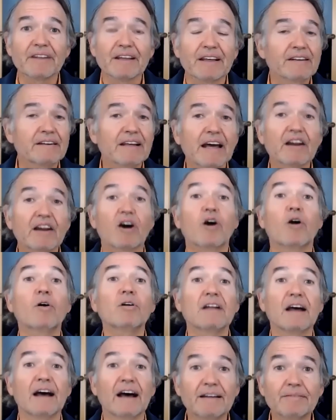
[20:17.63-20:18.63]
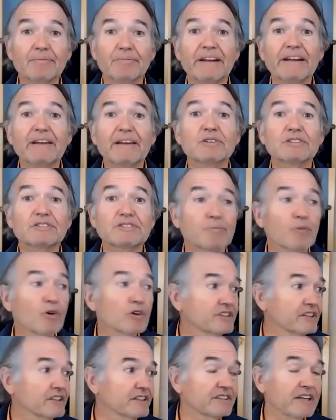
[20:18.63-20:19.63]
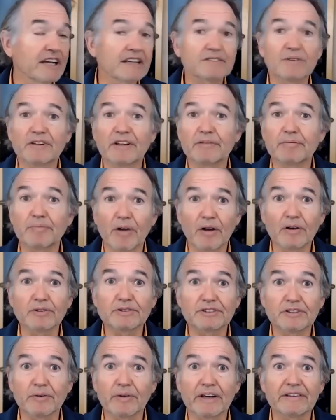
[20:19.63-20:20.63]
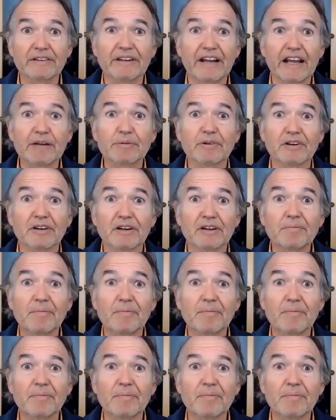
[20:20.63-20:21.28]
not a whole lot, but he was more successful than most around the neighborhood.